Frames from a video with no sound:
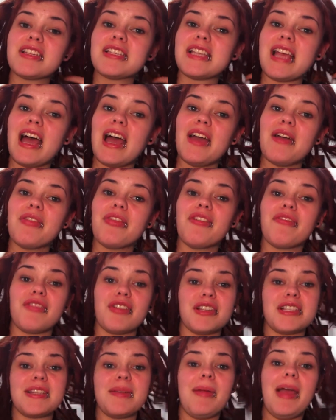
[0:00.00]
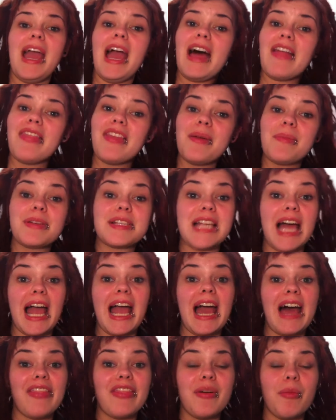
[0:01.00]
because the first time I had them, because I
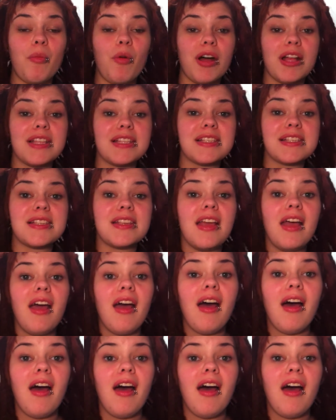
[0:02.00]
had them once